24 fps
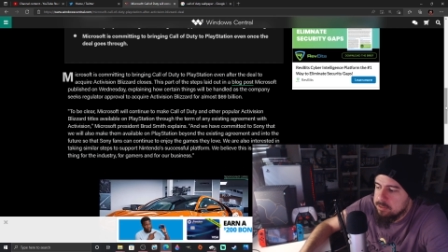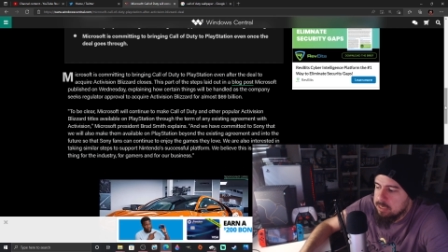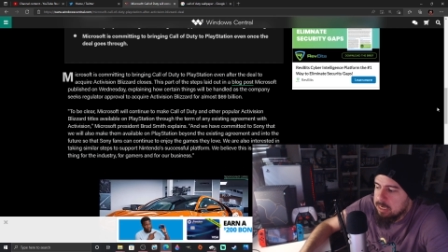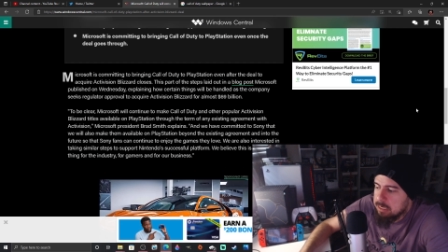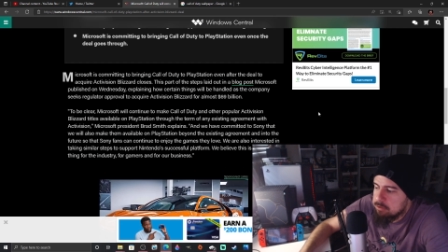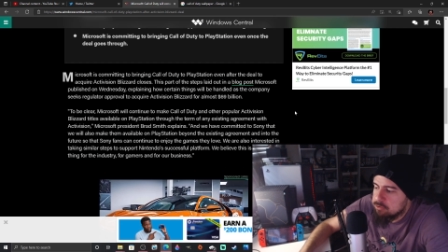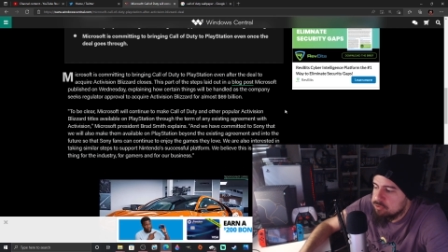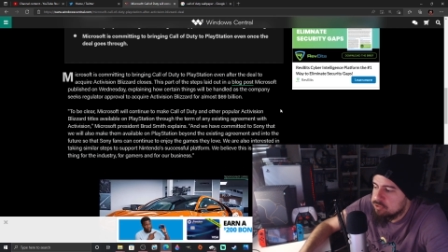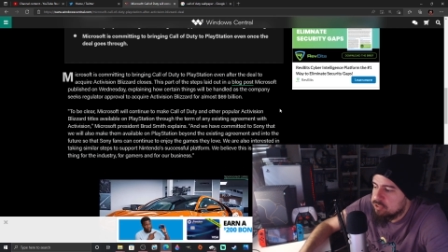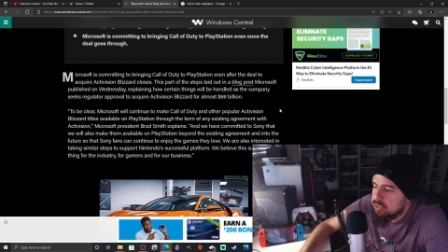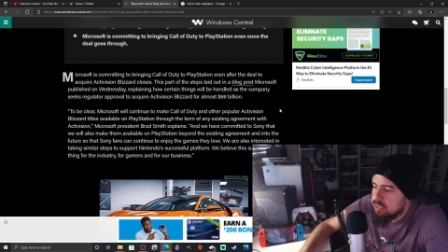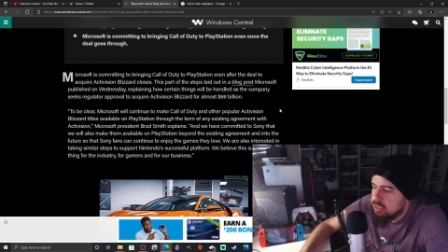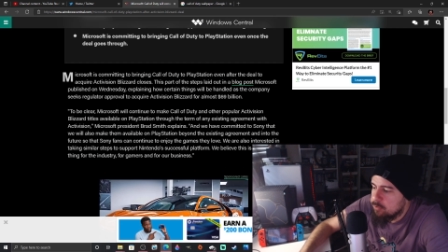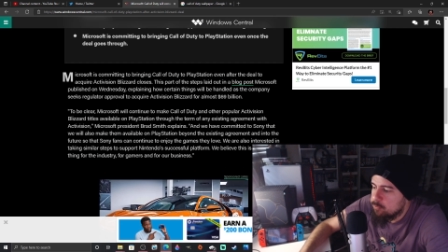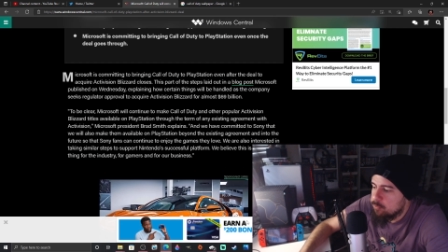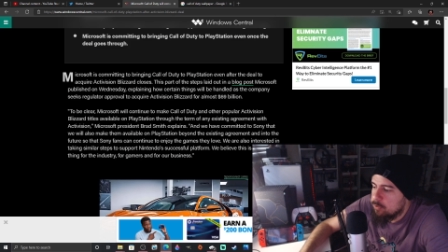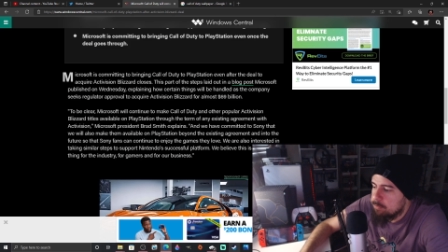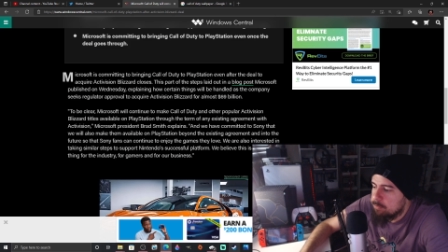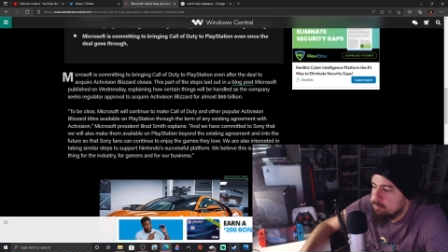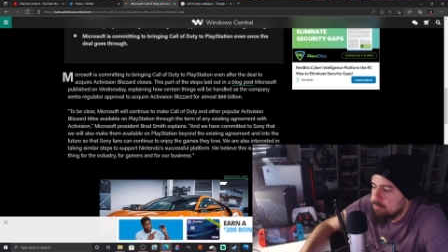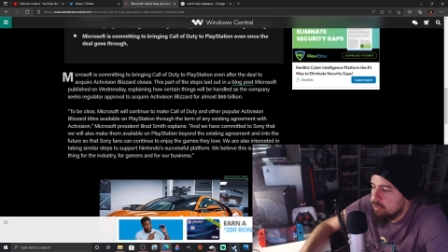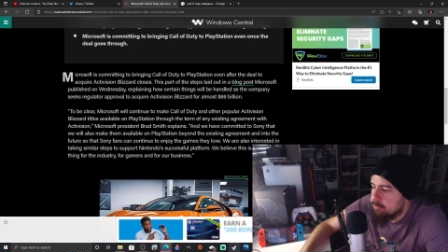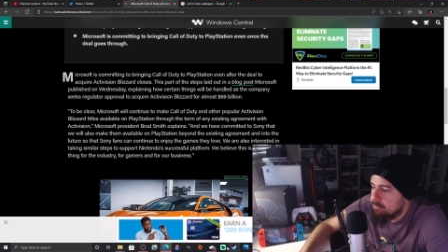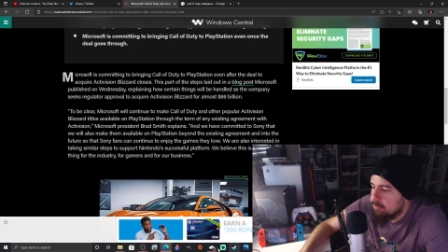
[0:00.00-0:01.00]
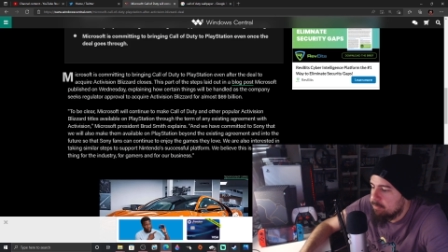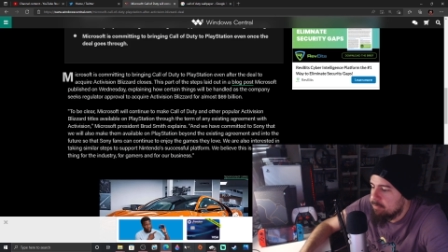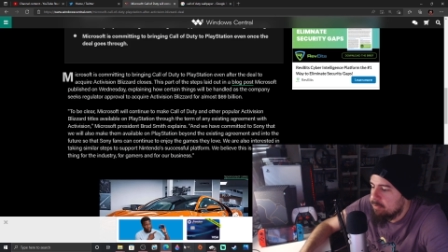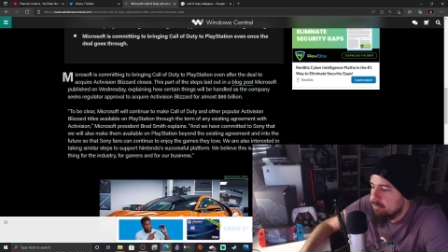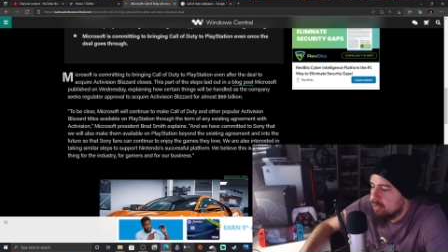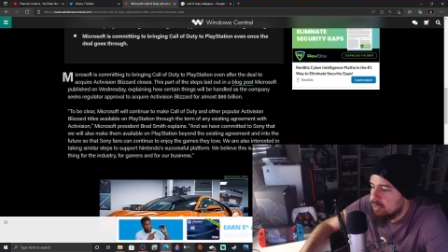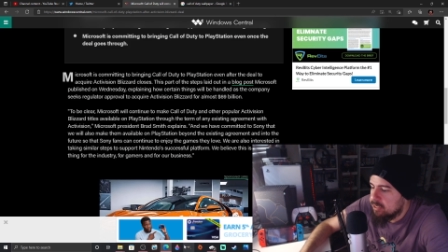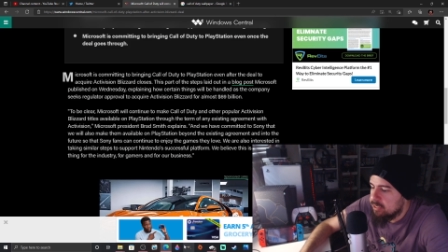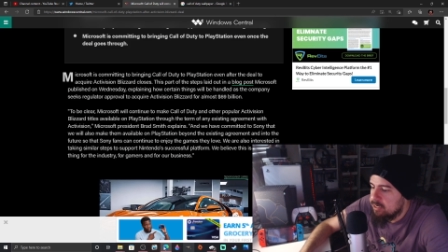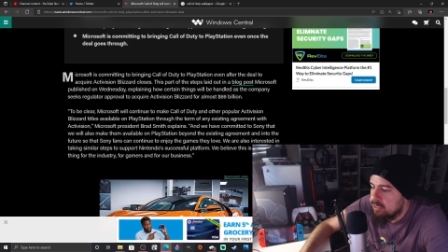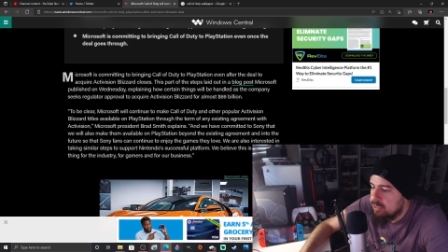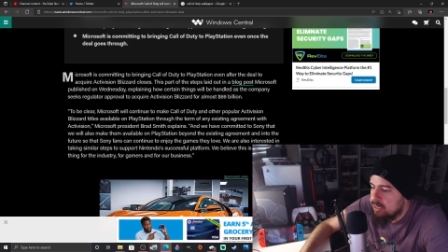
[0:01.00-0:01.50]
I was getting ripped up. I'm
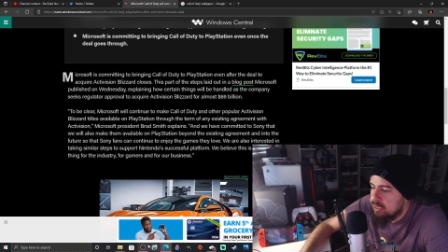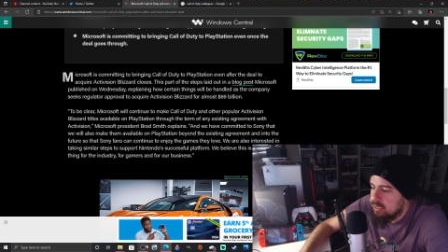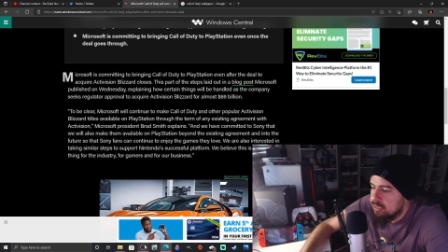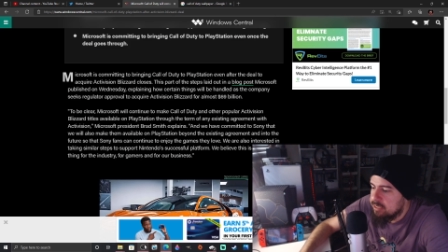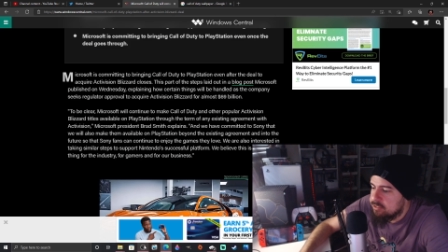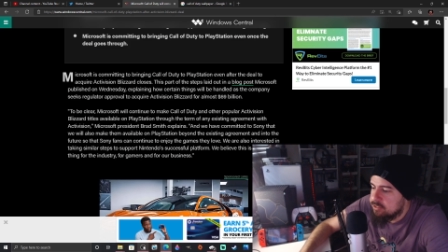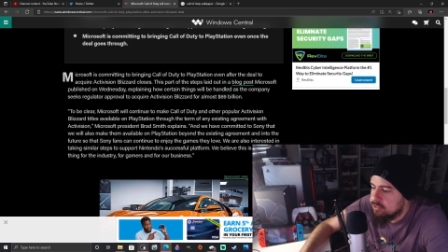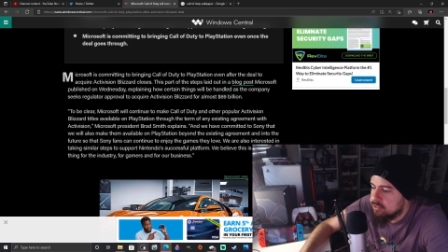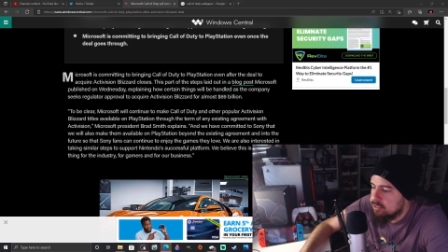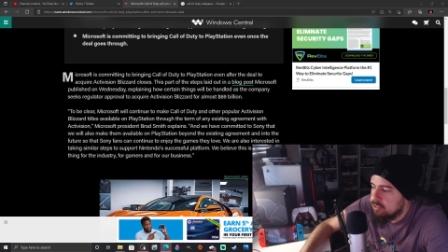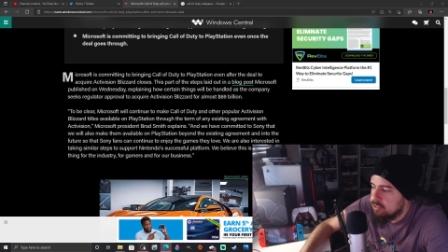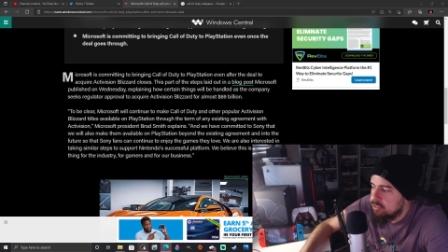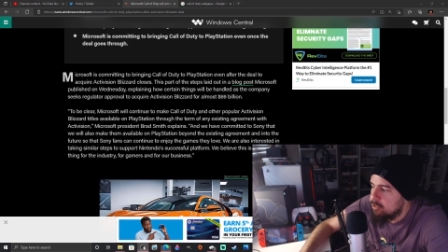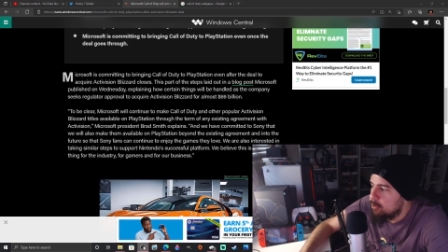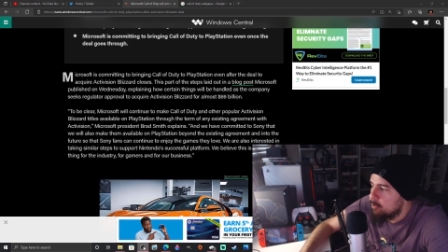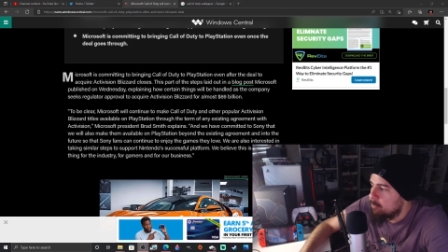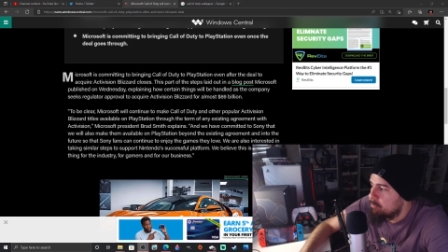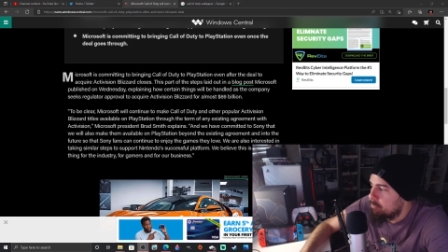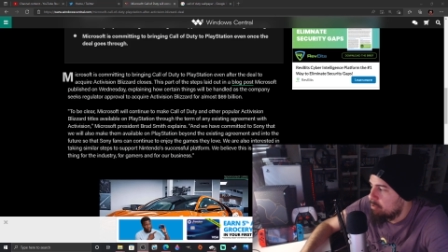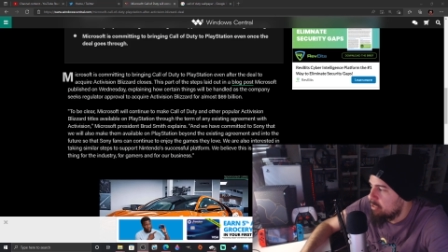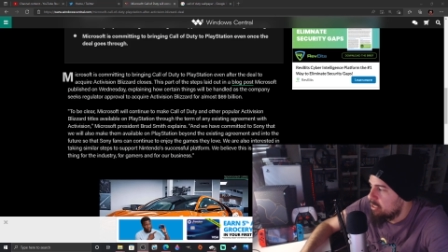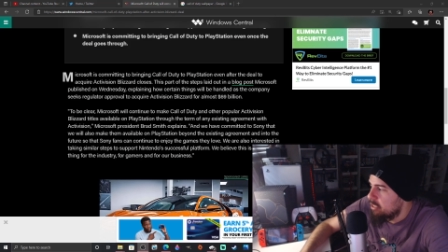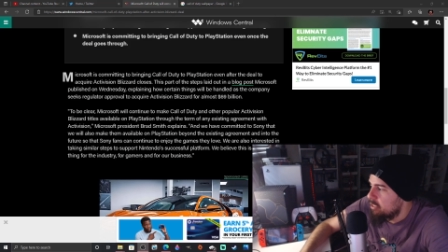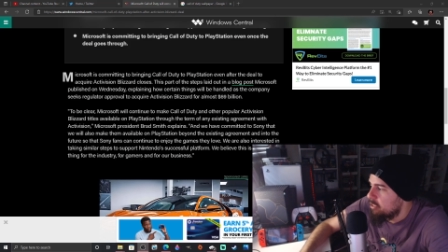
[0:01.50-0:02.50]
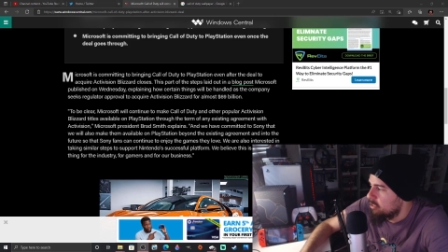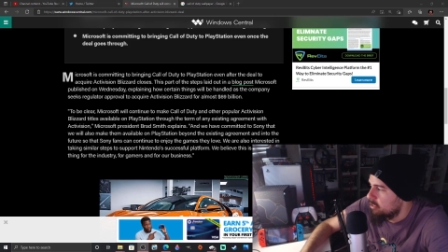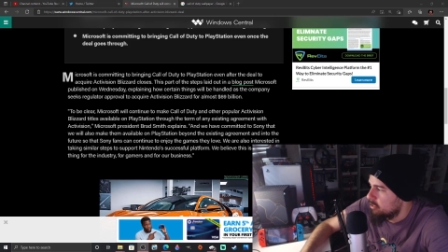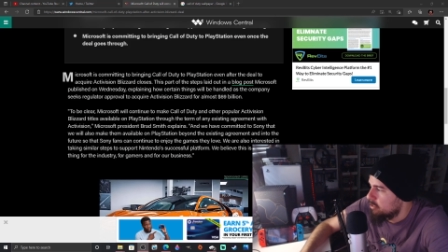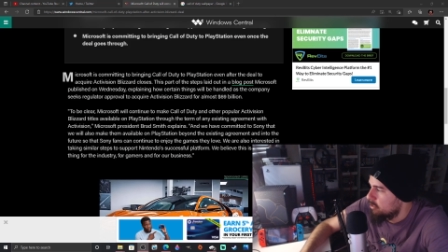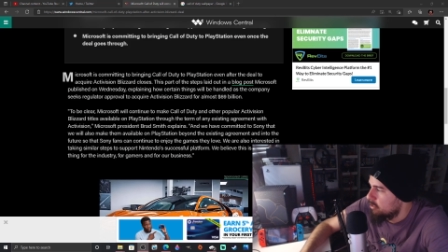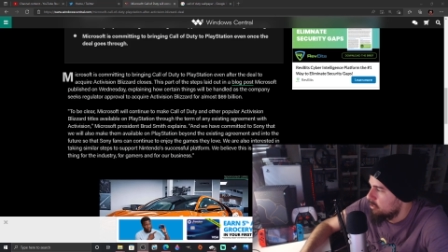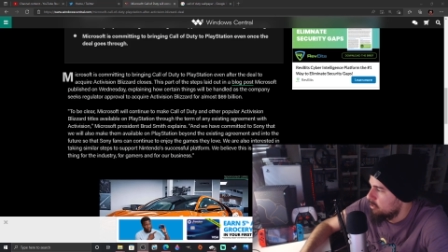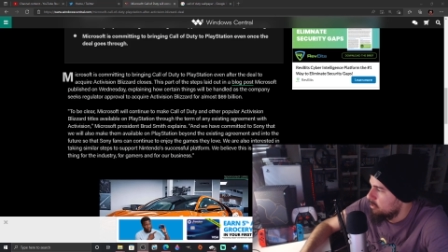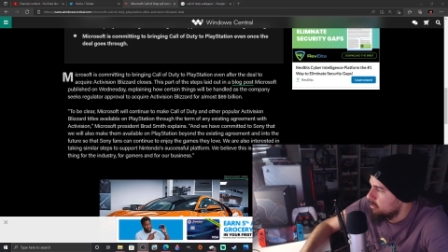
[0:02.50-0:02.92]
not gonna lie, I took a little beating.